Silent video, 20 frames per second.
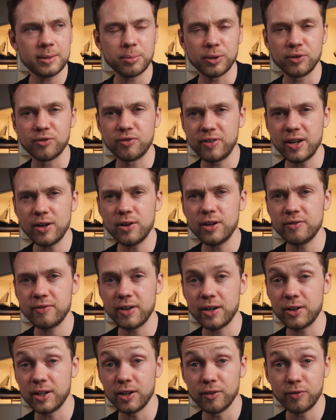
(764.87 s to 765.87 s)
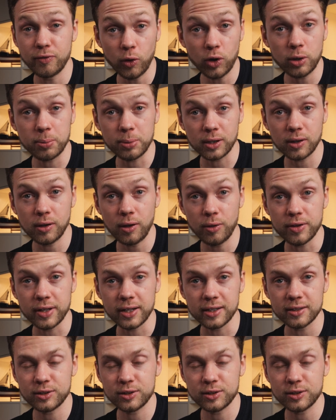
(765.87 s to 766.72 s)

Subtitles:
but very, very affordable clothing.